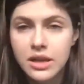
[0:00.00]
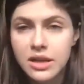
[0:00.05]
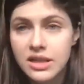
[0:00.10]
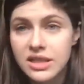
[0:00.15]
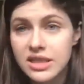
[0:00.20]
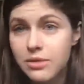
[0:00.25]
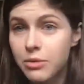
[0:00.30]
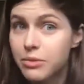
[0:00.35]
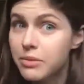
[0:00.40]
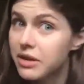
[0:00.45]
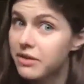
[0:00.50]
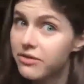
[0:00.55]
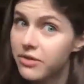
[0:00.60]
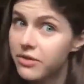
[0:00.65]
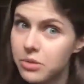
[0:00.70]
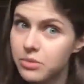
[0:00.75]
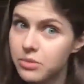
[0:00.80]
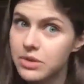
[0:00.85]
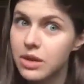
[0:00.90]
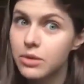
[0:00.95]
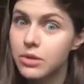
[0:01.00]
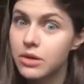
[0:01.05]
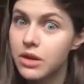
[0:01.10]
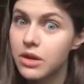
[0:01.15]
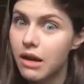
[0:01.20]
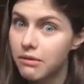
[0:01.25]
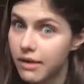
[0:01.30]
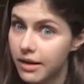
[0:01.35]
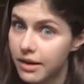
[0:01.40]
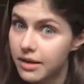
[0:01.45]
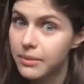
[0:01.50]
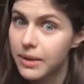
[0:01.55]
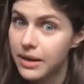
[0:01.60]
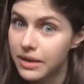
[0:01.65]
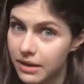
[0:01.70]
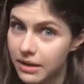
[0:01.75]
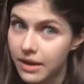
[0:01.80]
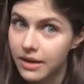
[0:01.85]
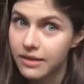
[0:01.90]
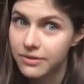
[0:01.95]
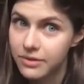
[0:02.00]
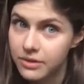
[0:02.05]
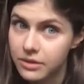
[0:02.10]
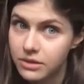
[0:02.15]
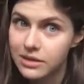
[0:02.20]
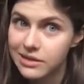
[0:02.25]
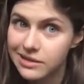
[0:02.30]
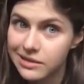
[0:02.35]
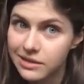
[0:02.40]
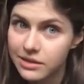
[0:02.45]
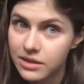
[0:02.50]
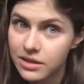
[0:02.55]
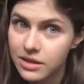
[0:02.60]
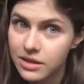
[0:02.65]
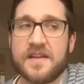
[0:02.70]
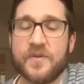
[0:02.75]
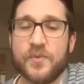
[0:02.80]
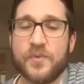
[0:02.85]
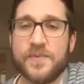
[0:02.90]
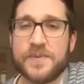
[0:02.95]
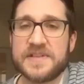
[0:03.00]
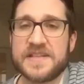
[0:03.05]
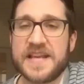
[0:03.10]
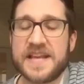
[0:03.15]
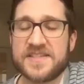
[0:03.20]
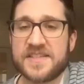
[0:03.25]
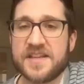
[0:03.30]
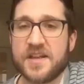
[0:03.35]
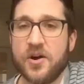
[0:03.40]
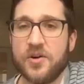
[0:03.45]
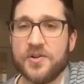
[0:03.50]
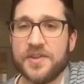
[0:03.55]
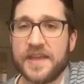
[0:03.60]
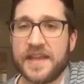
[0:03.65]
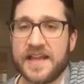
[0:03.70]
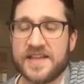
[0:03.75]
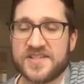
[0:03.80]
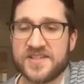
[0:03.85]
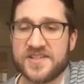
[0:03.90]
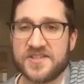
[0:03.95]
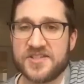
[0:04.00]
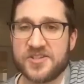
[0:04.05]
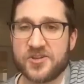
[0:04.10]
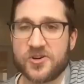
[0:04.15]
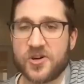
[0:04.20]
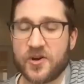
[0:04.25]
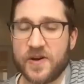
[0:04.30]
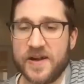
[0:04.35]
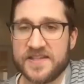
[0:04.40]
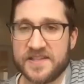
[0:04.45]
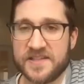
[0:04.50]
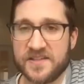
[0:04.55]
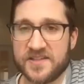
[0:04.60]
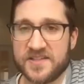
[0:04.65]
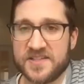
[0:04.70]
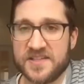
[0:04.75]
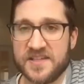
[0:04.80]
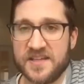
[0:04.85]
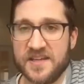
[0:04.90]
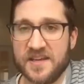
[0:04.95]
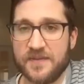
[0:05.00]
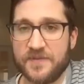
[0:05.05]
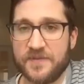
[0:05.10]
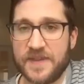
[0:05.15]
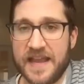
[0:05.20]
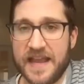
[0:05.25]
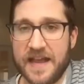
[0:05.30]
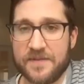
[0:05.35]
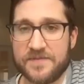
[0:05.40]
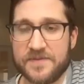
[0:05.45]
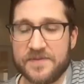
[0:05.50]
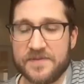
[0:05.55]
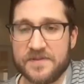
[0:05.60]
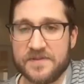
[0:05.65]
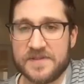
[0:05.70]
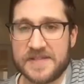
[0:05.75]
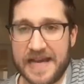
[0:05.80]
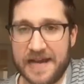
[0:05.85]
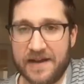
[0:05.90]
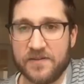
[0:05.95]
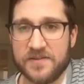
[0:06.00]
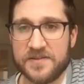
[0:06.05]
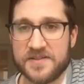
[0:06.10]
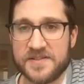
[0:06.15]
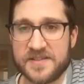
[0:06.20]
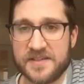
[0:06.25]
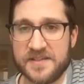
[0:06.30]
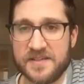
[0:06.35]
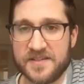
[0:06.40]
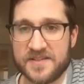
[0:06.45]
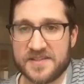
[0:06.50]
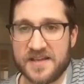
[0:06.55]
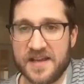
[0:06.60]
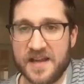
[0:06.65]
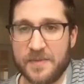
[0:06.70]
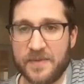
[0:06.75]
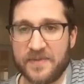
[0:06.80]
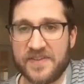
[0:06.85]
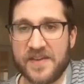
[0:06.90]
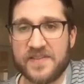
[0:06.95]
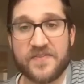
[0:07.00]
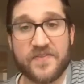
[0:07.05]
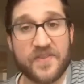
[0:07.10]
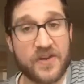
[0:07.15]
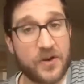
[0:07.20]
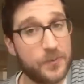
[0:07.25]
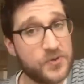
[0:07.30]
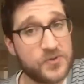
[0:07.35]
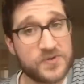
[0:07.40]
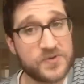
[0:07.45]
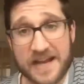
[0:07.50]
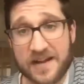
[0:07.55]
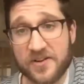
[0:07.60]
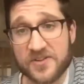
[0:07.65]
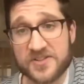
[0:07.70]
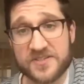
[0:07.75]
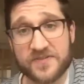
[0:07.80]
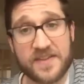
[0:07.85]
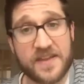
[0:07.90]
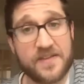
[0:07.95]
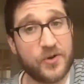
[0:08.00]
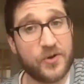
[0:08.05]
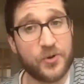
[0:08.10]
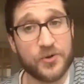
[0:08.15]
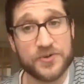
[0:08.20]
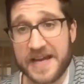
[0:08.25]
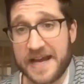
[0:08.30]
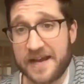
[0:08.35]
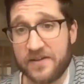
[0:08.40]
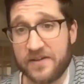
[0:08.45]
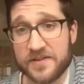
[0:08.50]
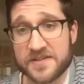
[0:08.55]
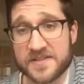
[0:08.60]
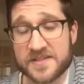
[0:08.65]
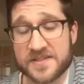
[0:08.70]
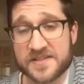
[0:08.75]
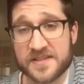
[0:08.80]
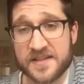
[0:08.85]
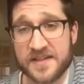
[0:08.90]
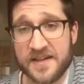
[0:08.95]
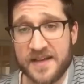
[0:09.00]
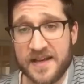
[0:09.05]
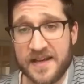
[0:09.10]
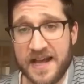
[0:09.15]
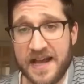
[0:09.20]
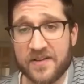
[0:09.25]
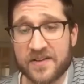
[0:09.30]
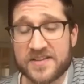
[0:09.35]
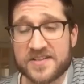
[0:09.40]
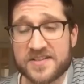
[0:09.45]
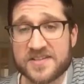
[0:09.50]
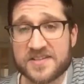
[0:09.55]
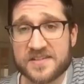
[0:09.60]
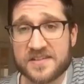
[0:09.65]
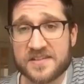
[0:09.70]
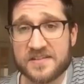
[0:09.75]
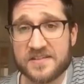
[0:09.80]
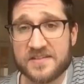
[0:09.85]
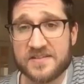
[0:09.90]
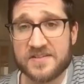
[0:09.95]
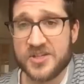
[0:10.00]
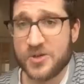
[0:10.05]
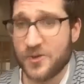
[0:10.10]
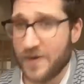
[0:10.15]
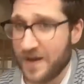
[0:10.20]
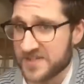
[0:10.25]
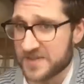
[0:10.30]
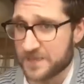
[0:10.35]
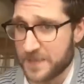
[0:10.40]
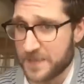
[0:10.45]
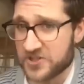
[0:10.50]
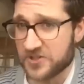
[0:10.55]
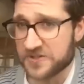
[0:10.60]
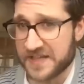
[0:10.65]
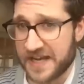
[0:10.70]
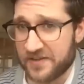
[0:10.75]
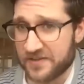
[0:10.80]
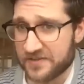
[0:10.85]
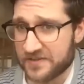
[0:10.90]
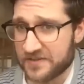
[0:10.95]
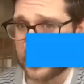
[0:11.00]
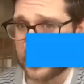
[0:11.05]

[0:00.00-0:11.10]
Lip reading: Some of my films I would not recommend that for. We've been testing all the guests on Stir Crazy to see if they have talents in this time, if they've developed new talents, if they have old talents. Alex, do you have a special talent?